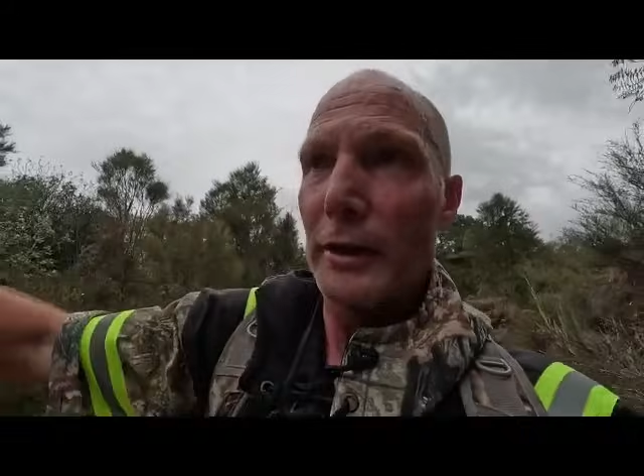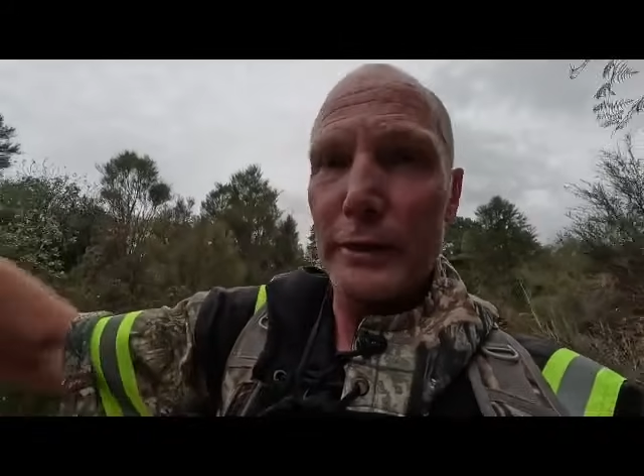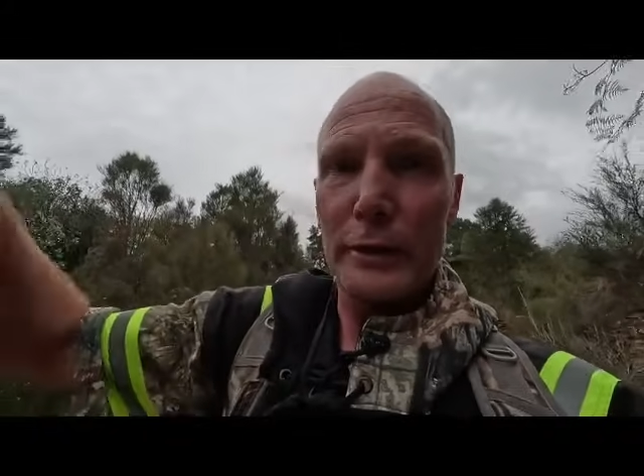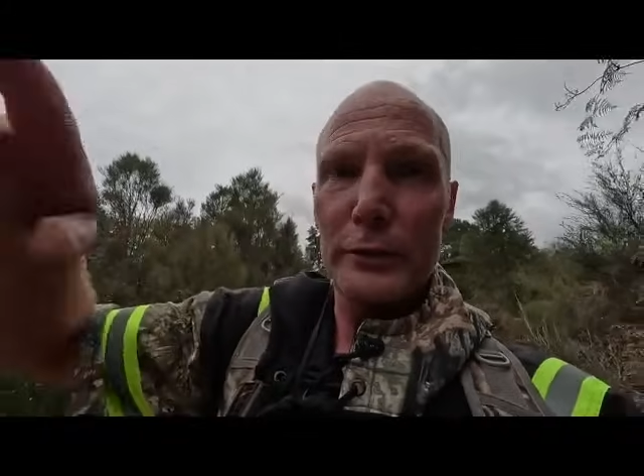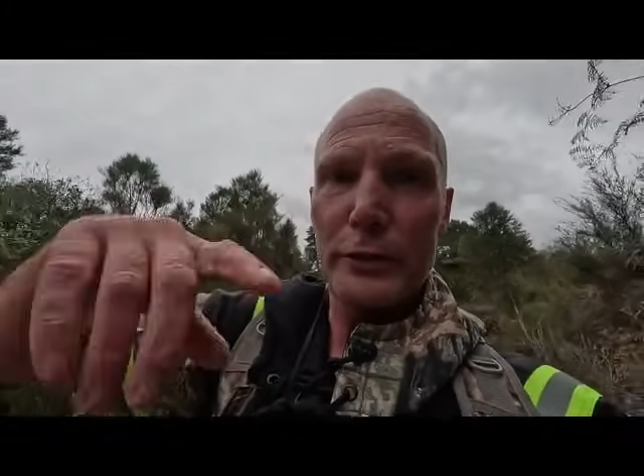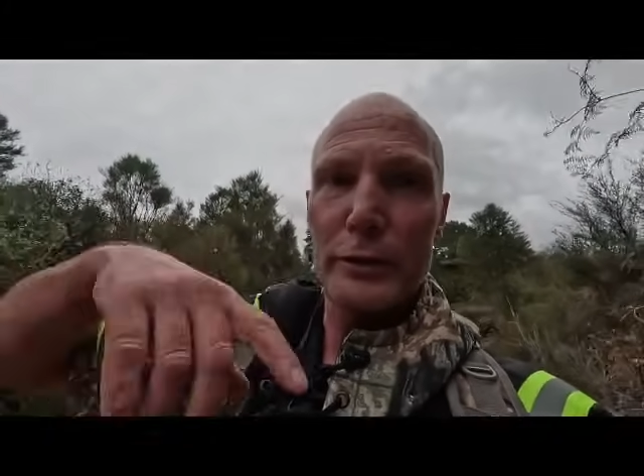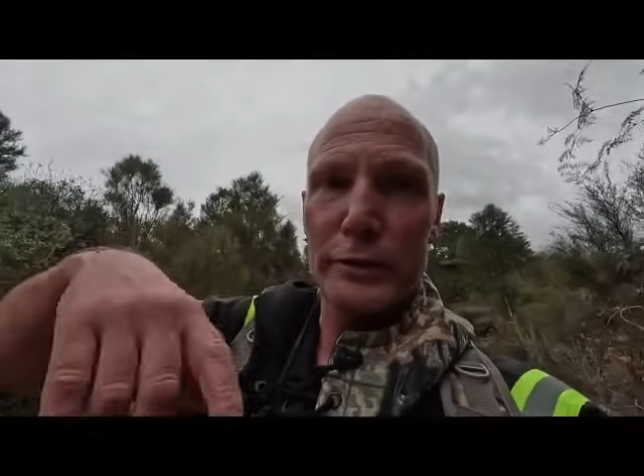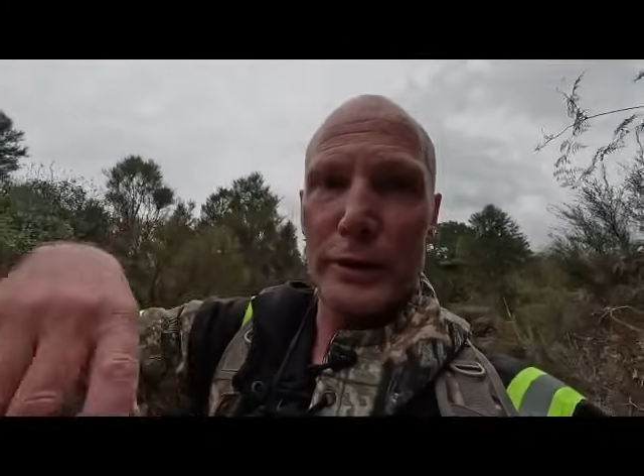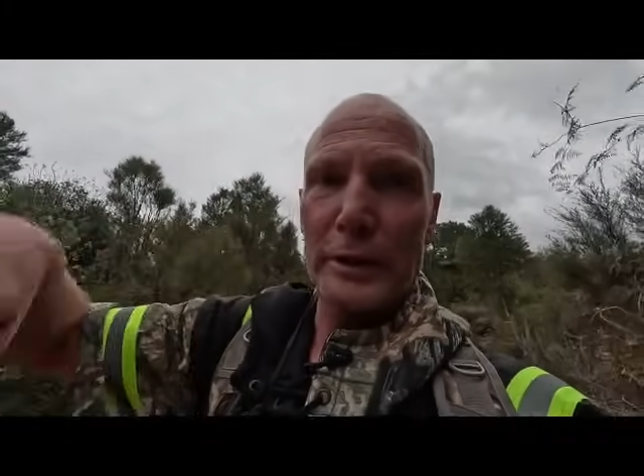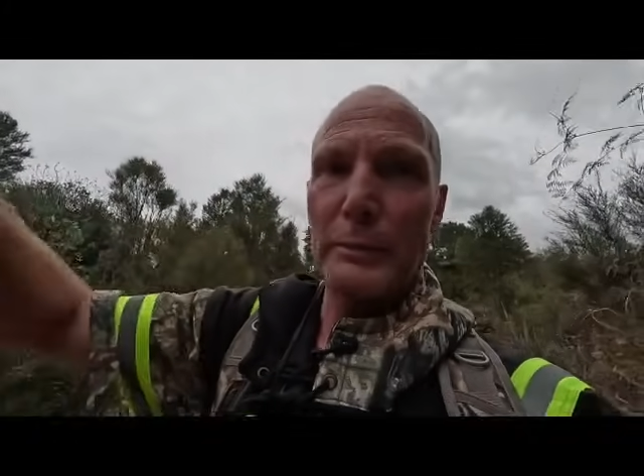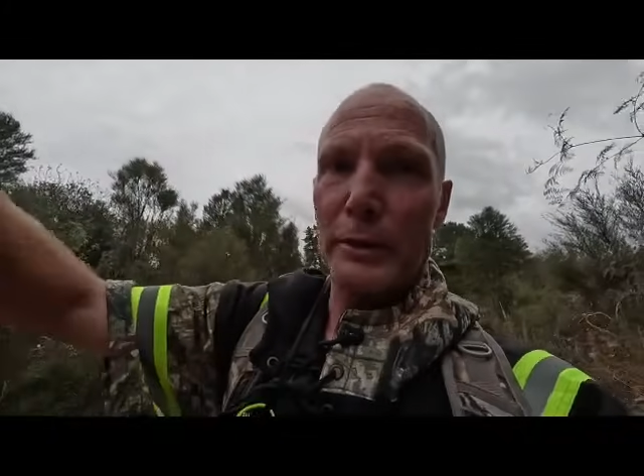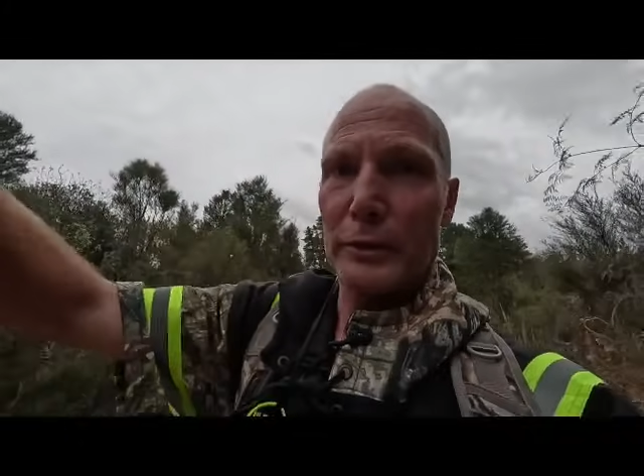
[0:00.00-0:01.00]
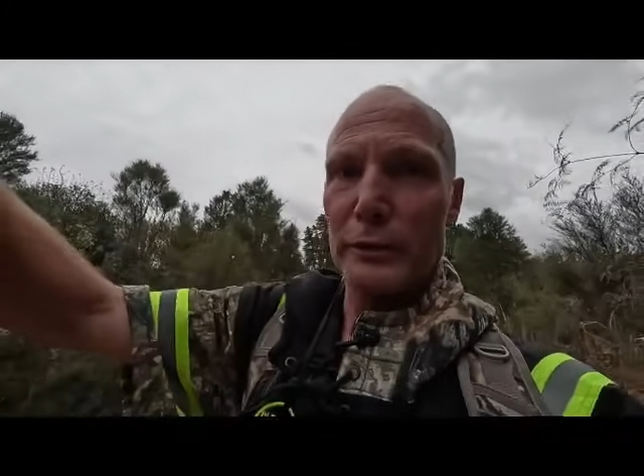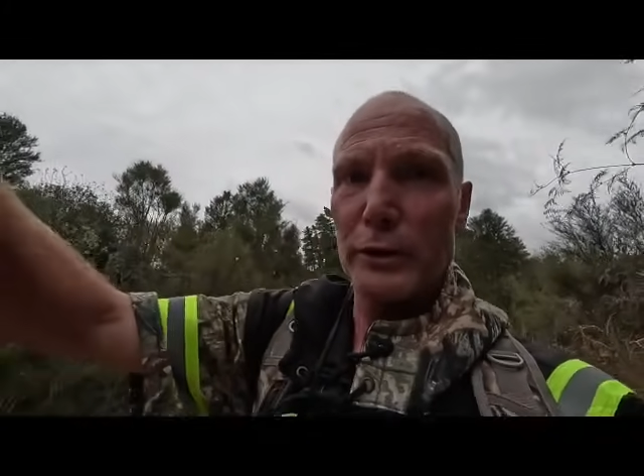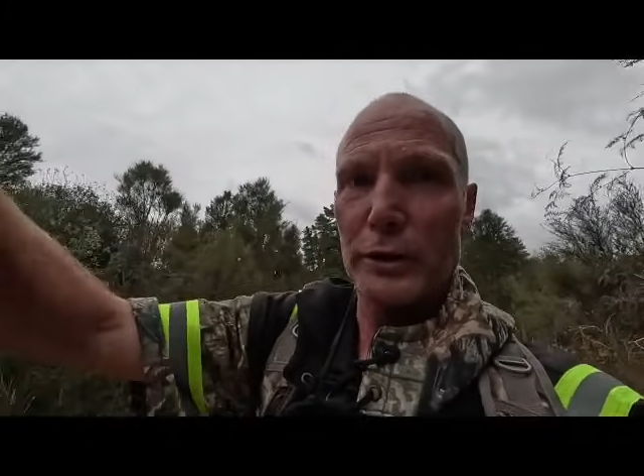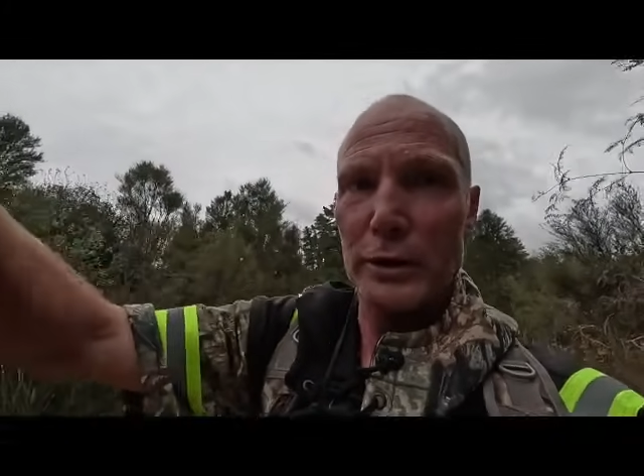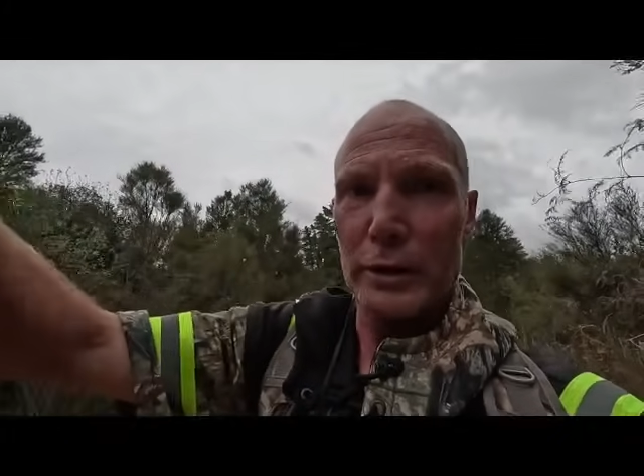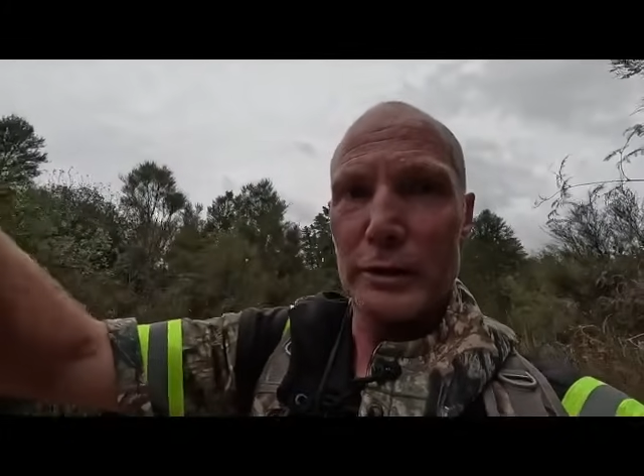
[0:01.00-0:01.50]
They'll do the same big
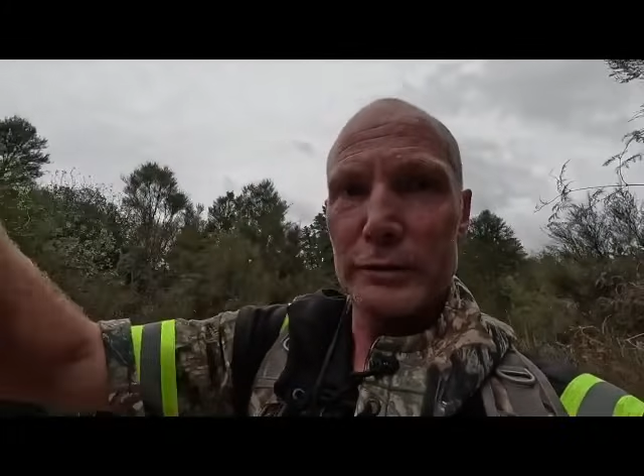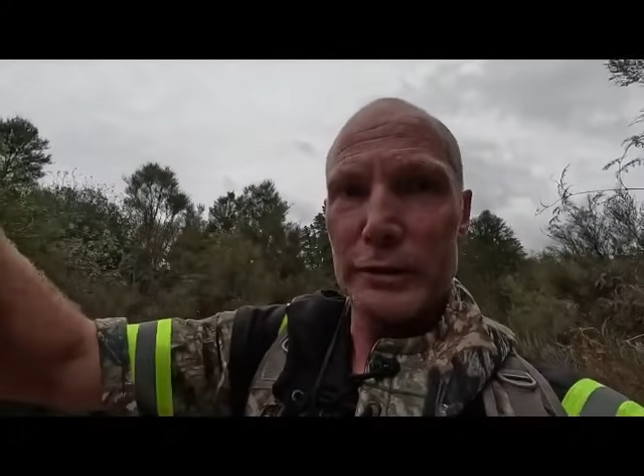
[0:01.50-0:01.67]
circuit and